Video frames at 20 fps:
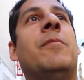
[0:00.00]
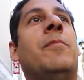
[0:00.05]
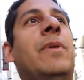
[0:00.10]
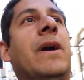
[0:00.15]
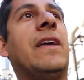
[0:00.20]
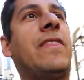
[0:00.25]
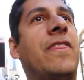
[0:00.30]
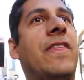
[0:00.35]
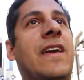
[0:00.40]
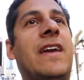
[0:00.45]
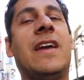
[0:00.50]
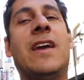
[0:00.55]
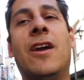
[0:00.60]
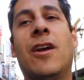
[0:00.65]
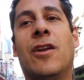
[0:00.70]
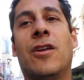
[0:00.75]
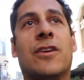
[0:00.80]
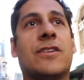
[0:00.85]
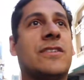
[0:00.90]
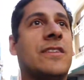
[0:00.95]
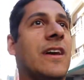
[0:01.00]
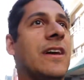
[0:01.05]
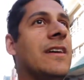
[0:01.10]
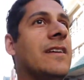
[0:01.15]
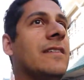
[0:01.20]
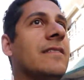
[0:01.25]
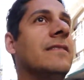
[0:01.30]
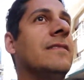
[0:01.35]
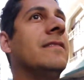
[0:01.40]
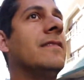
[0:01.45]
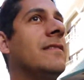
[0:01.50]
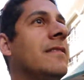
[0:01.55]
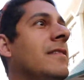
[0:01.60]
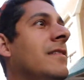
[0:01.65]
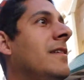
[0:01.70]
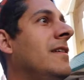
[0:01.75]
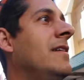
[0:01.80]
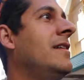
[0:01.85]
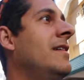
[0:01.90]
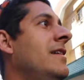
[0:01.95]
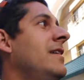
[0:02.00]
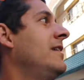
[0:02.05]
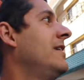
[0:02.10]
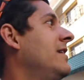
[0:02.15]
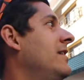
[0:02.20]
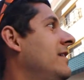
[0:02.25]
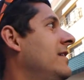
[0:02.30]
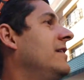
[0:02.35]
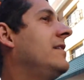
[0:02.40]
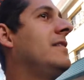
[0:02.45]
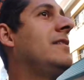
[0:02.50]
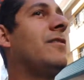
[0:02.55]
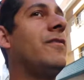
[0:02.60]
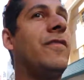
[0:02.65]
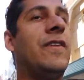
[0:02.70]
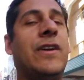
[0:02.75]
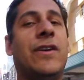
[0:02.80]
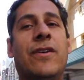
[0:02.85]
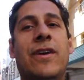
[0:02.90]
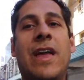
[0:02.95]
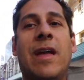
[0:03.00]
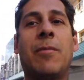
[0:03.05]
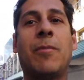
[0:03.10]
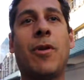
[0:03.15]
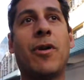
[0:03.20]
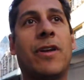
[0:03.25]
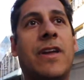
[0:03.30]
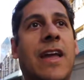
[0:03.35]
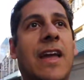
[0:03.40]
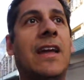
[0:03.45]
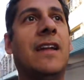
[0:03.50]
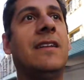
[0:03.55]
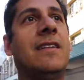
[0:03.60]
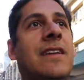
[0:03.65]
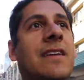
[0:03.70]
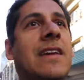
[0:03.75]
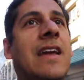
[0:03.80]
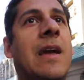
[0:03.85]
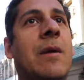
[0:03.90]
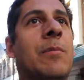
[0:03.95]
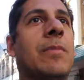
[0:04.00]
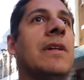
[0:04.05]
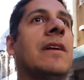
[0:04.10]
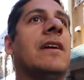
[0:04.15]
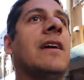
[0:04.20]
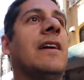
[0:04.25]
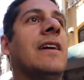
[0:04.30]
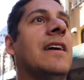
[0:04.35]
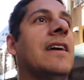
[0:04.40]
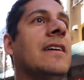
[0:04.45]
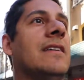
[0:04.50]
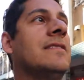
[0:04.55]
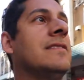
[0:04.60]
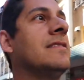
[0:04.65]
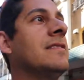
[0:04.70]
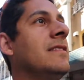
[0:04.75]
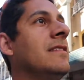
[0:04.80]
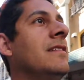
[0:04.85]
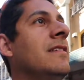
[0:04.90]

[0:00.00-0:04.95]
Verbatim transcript: Big thing here it looks like. Little video game arcade gambling, I guess.